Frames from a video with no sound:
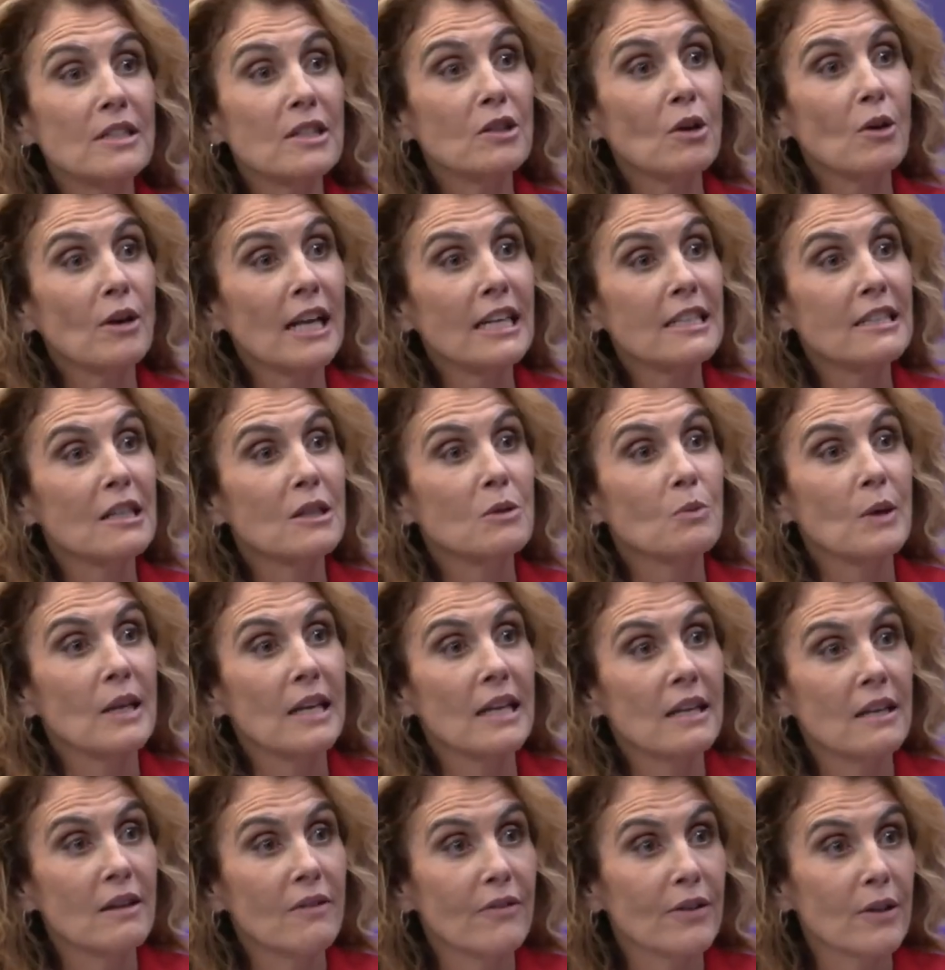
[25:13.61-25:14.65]
so nice is we
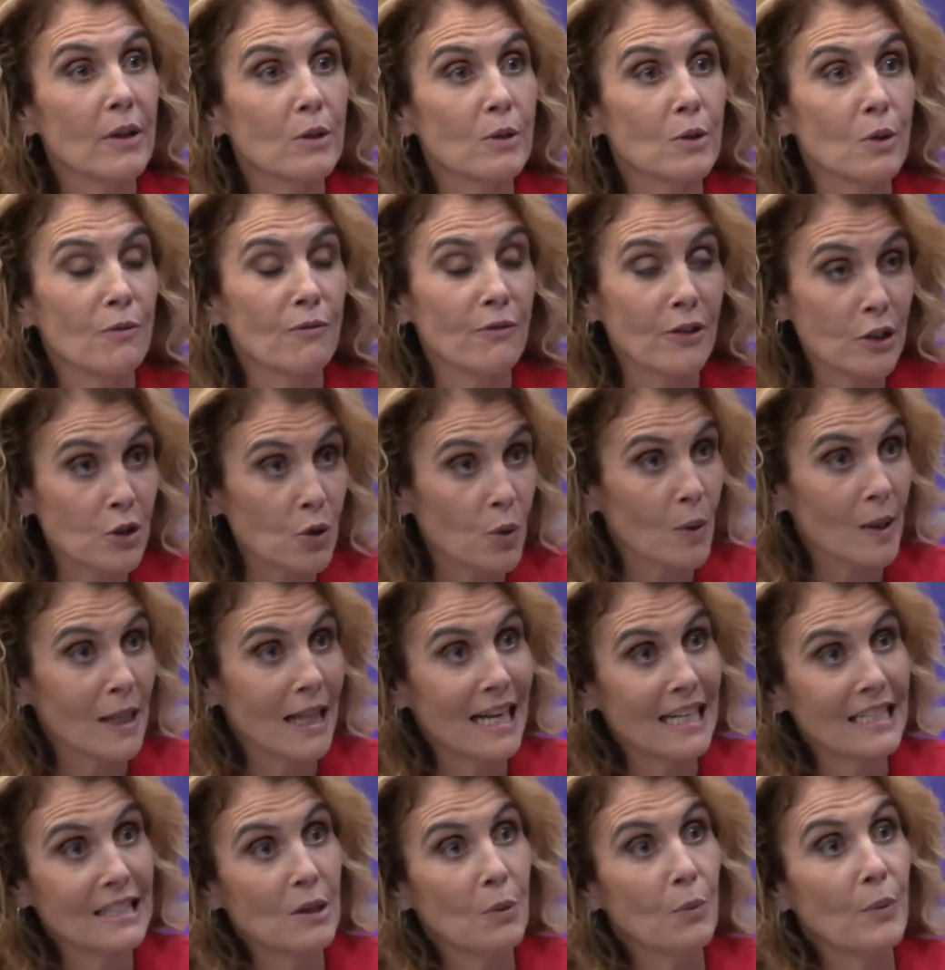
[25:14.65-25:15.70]

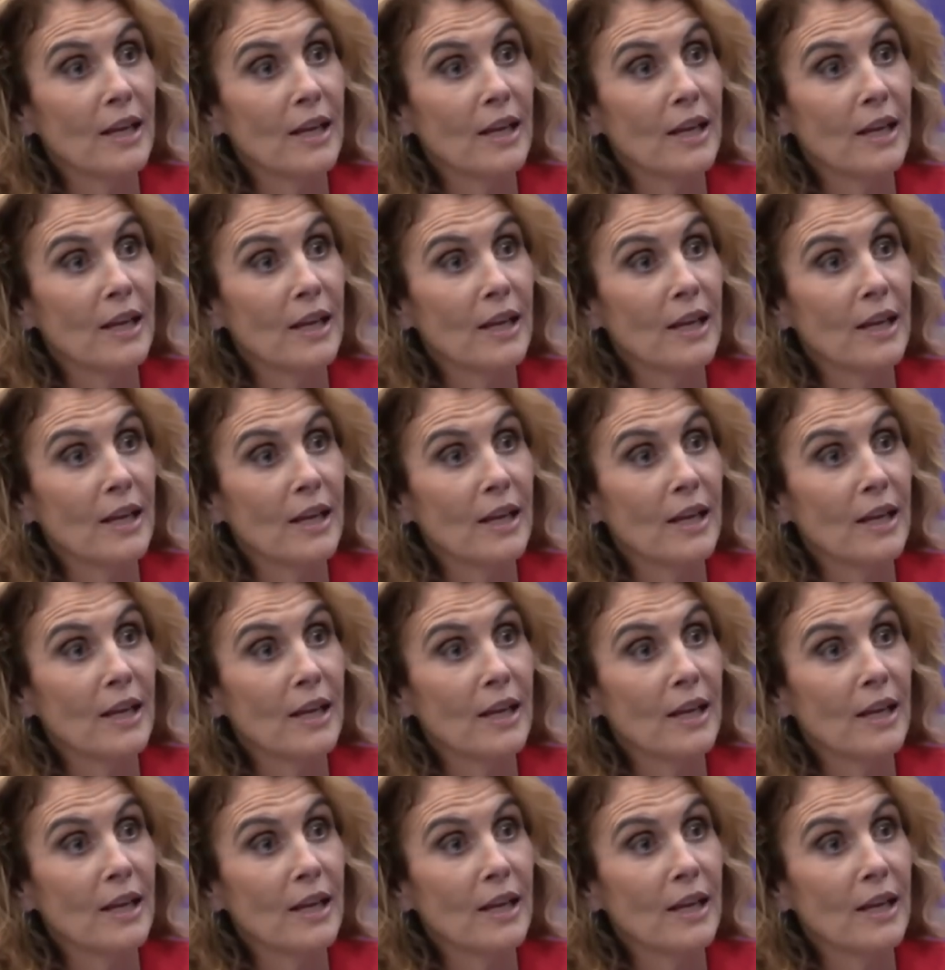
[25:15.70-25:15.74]
individualize it.